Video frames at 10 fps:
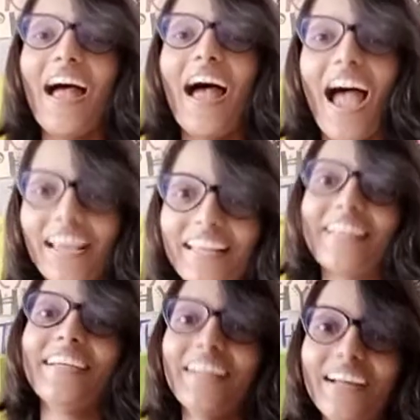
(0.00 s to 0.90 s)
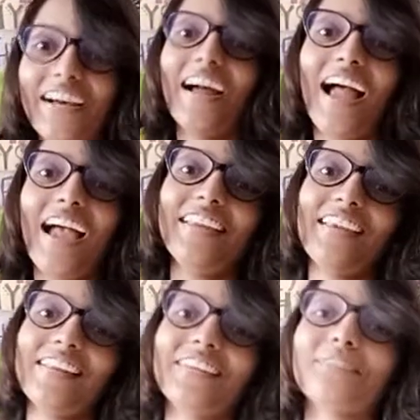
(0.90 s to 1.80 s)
I did.